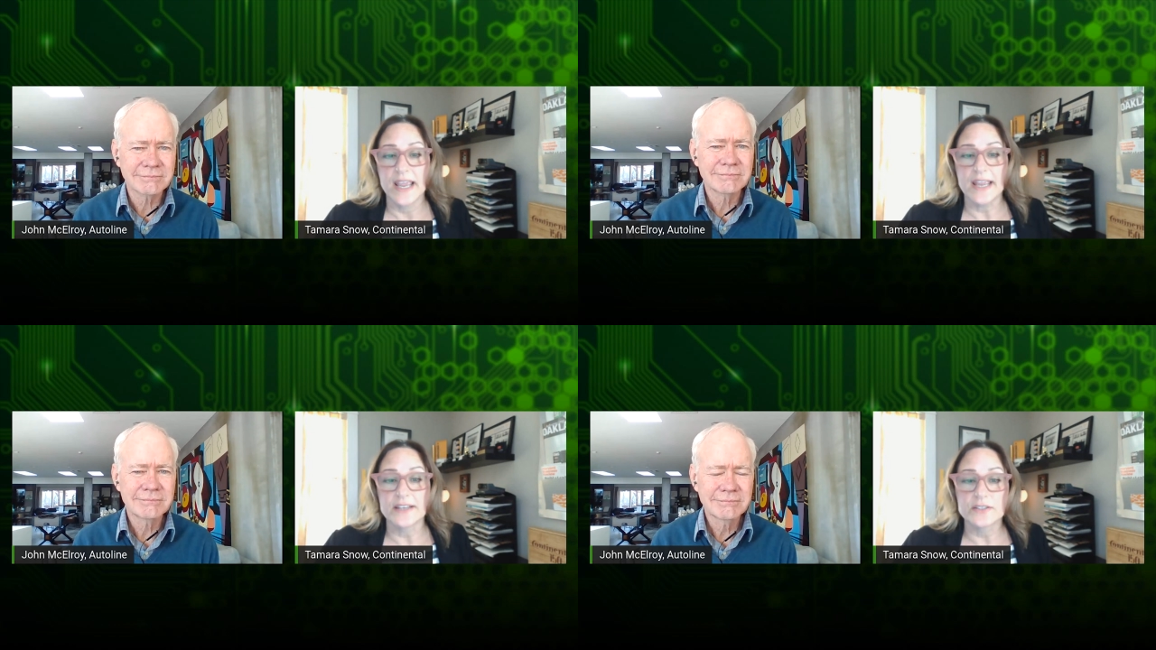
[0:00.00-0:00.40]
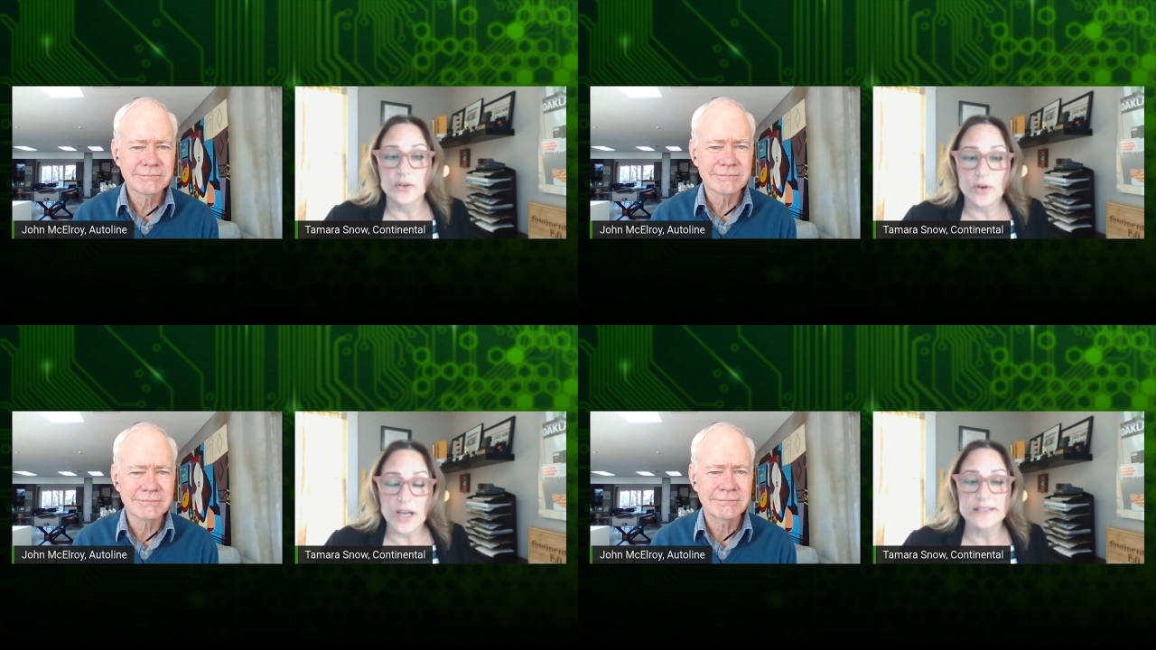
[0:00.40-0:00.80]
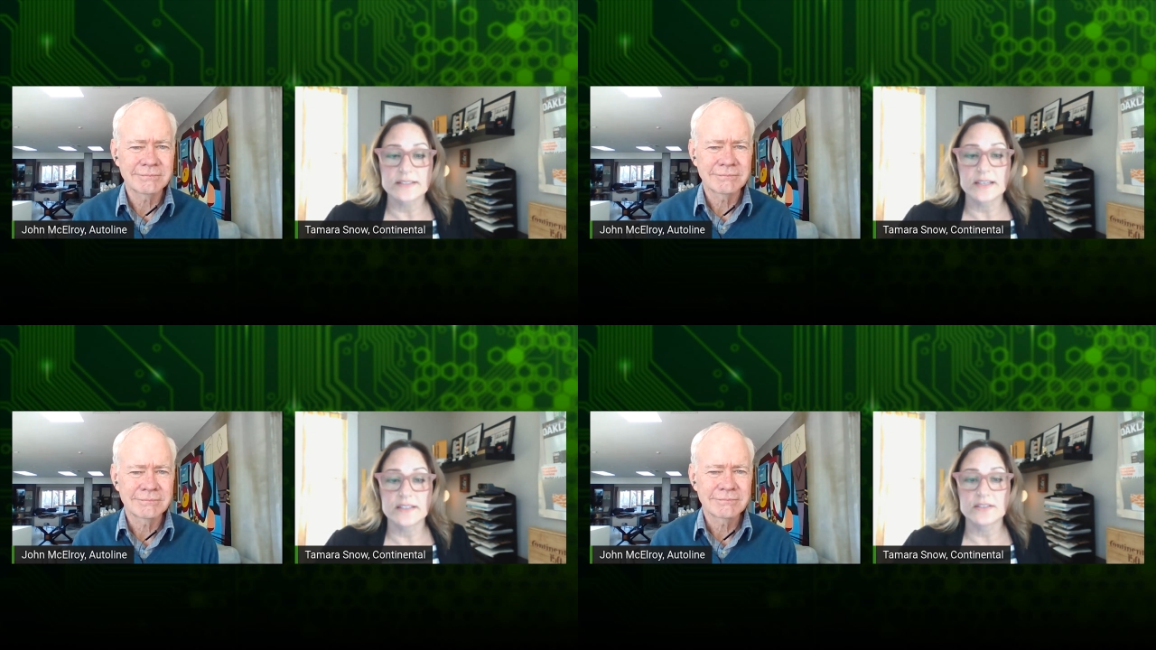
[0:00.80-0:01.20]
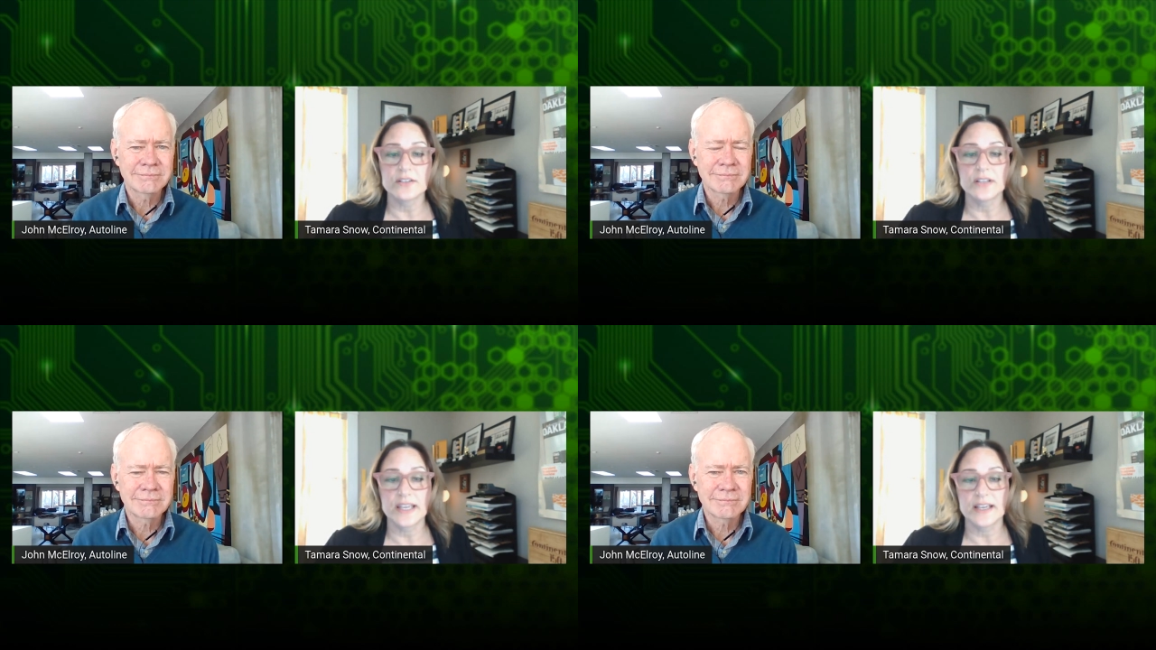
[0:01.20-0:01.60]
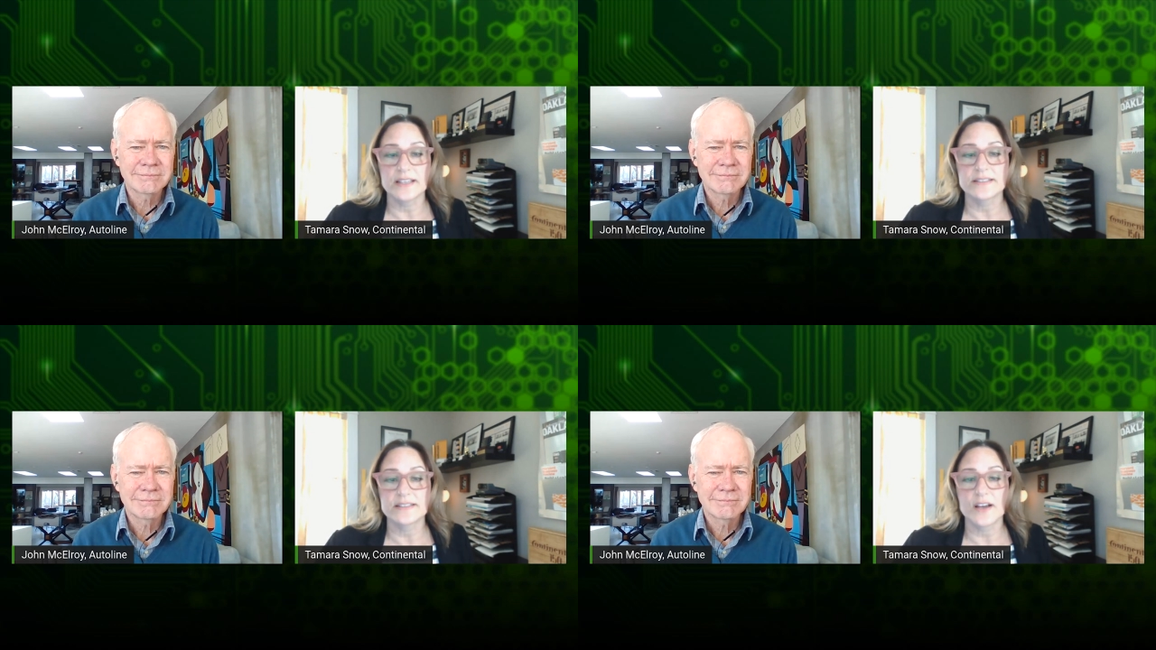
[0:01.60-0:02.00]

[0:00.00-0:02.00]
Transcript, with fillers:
Speaker 1: And so Continental has